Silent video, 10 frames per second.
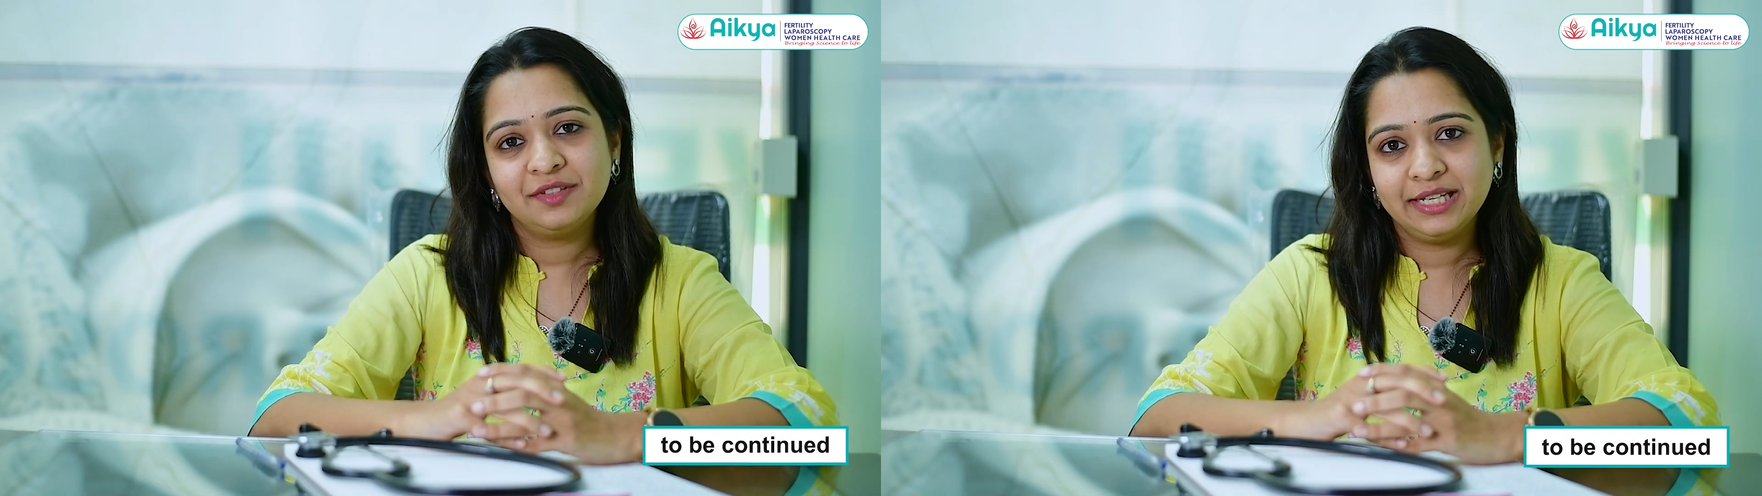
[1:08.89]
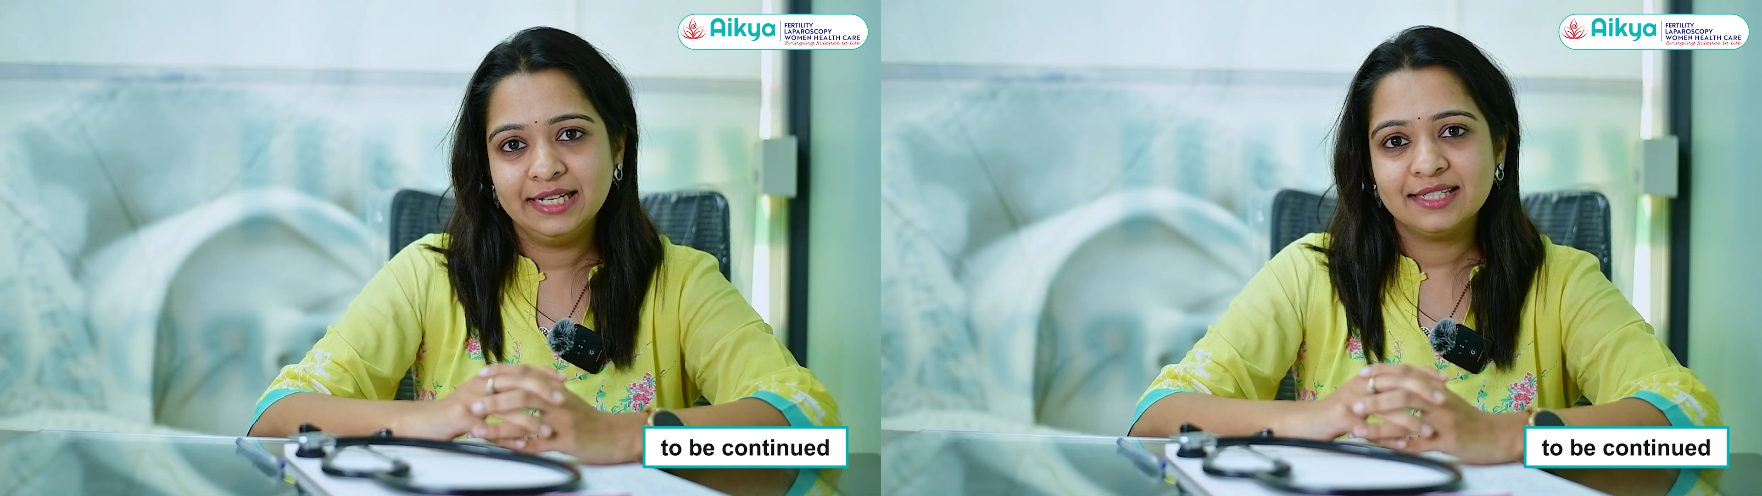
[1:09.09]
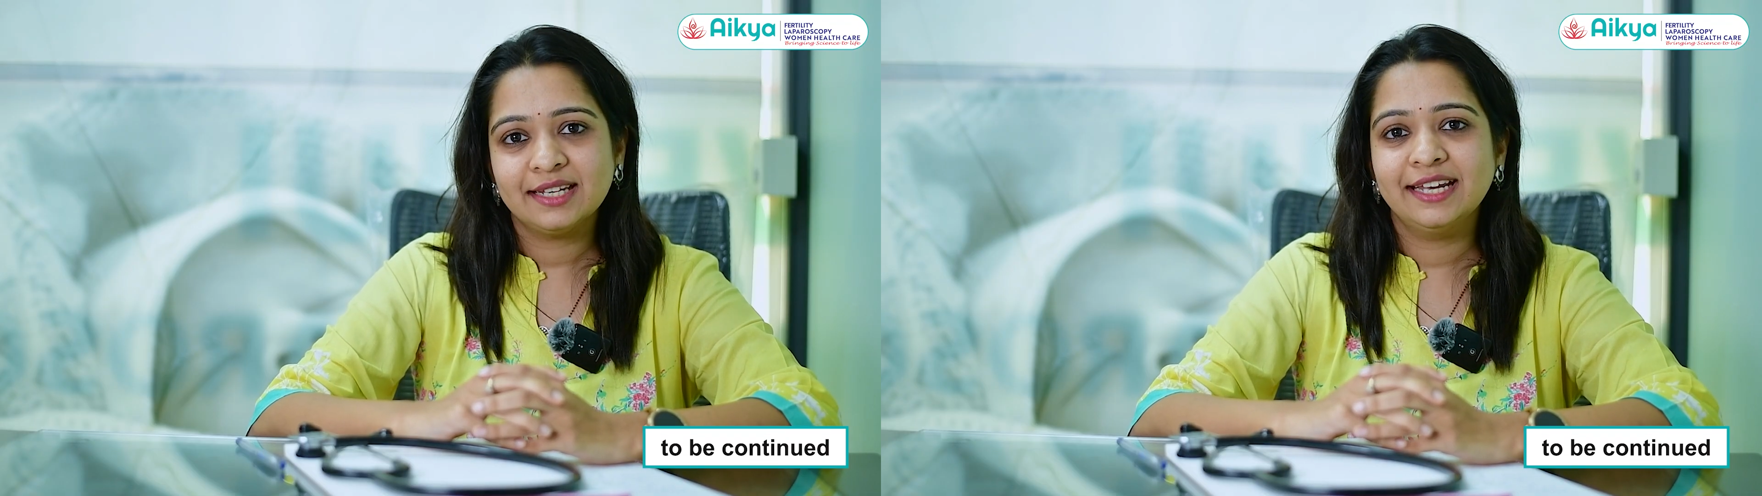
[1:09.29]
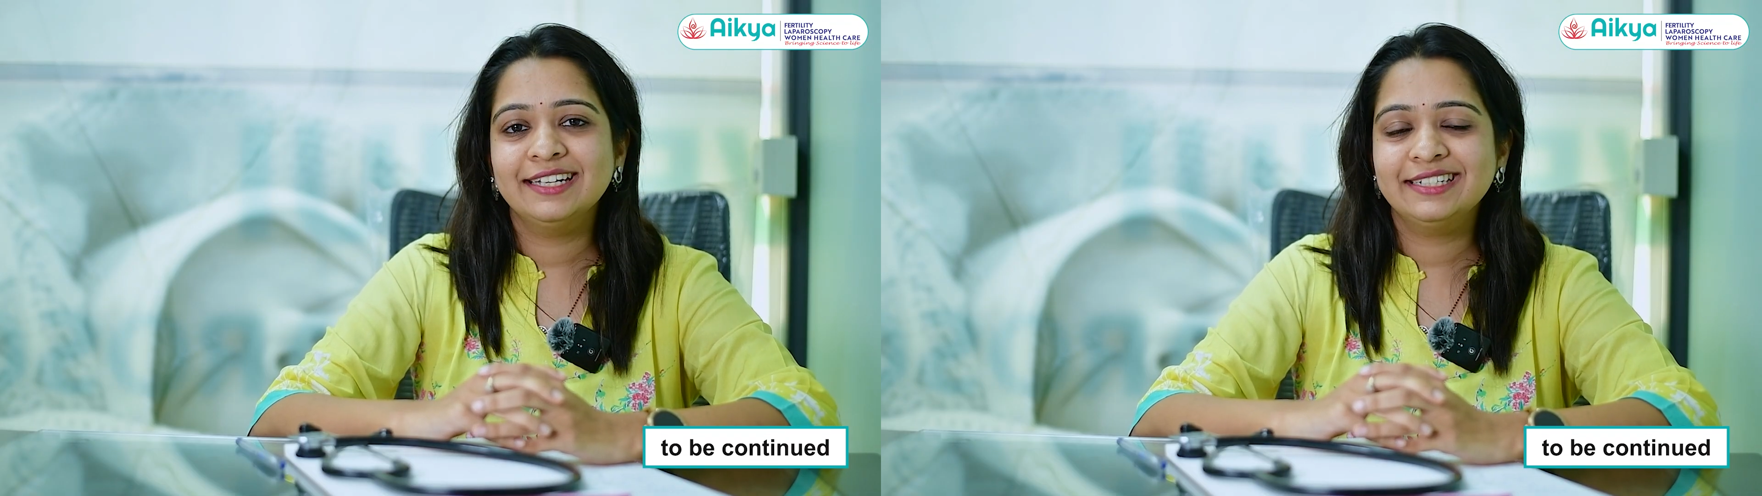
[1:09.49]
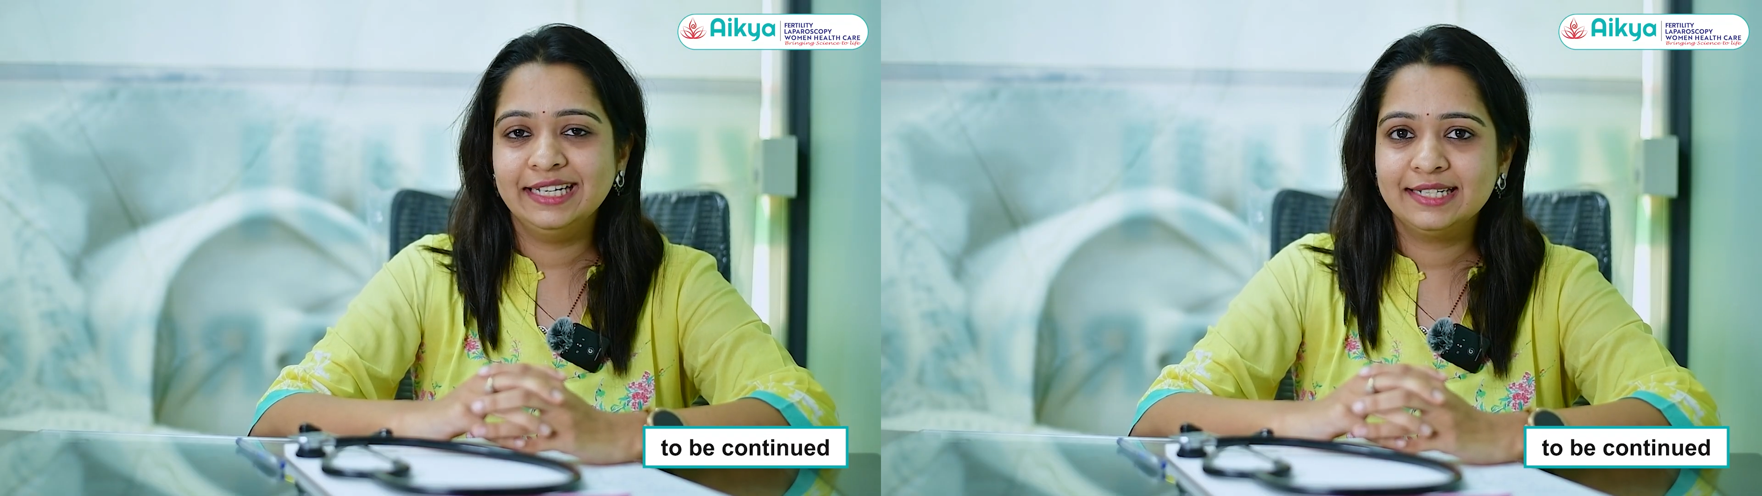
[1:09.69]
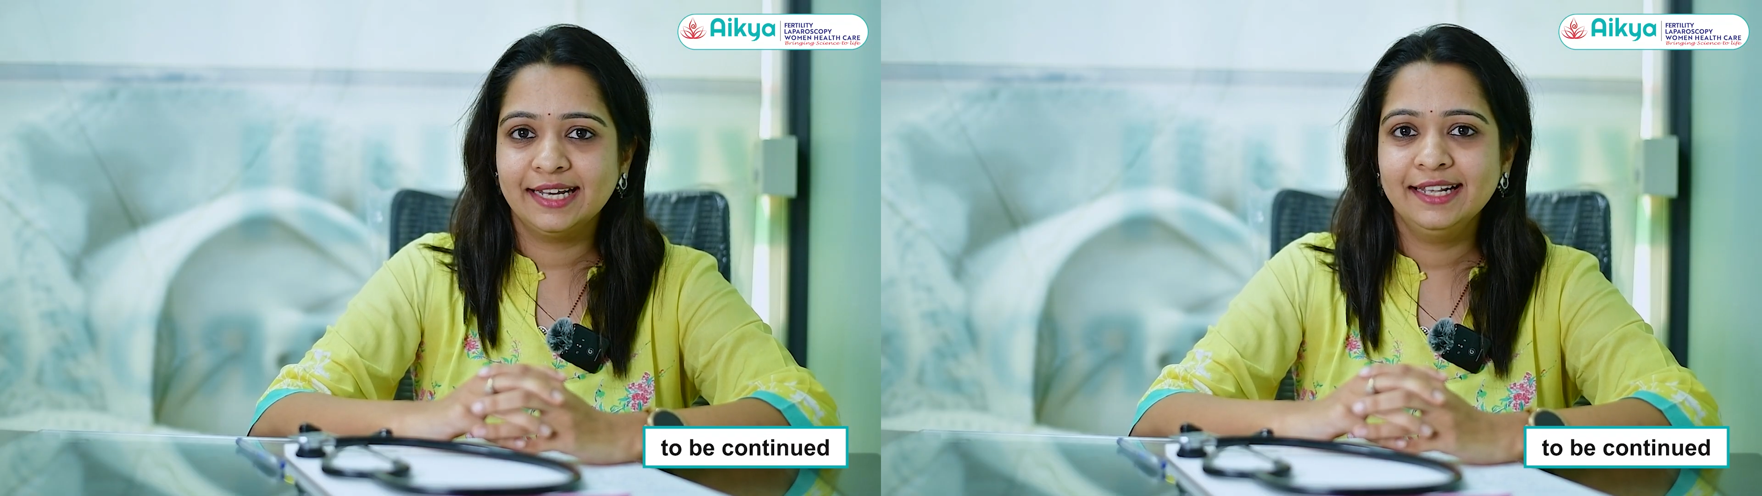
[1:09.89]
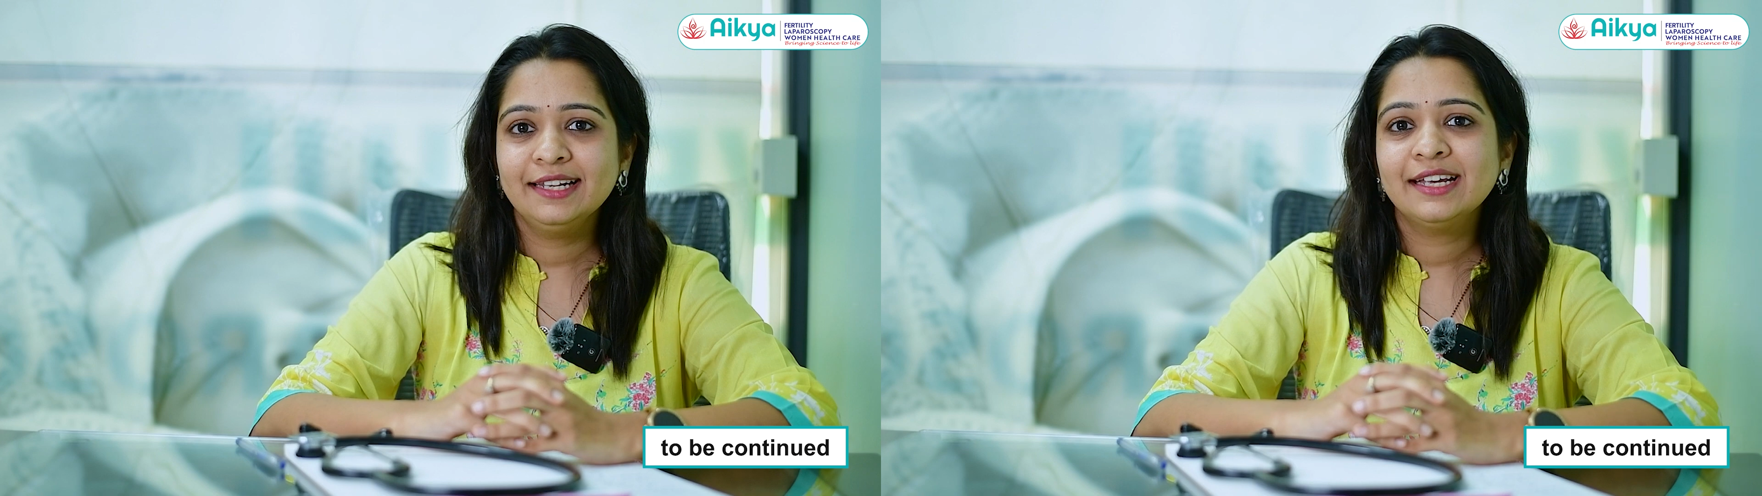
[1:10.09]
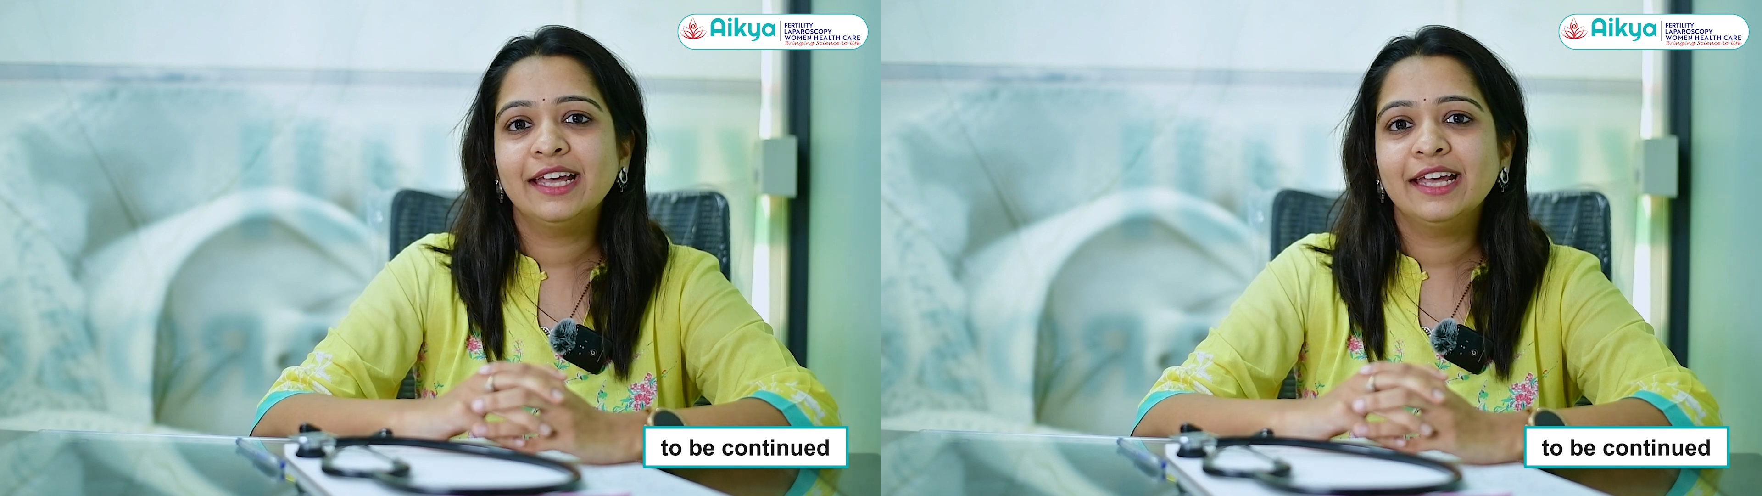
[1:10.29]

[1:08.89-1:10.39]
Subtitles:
these in detail